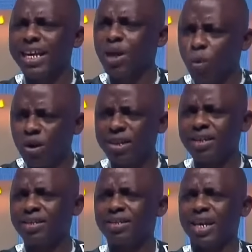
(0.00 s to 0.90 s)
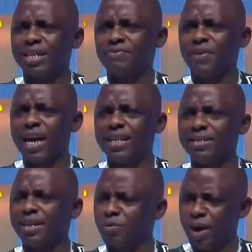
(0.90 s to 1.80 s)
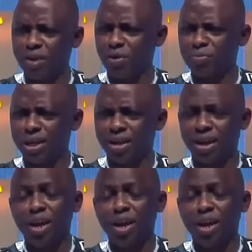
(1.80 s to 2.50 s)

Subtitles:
He wasn't satisfied. He said, ride with me.